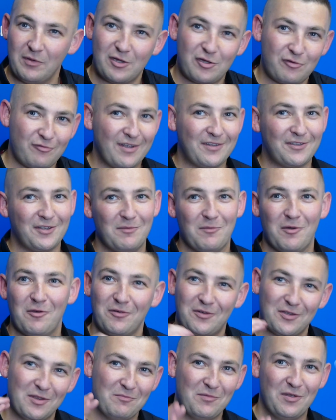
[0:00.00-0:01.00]
bit stressed at the
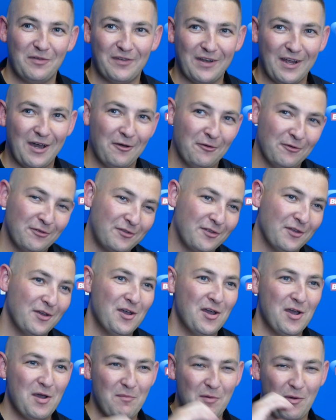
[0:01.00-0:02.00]
moment because I'm moving house,
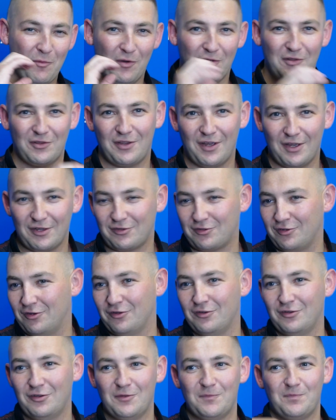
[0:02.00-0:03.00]
but once that's
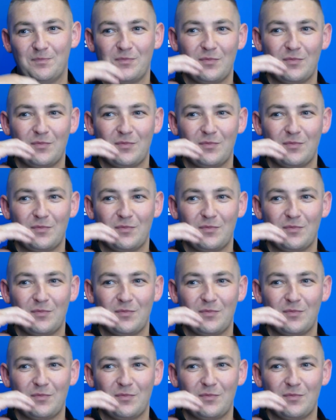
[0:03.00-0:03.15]
done,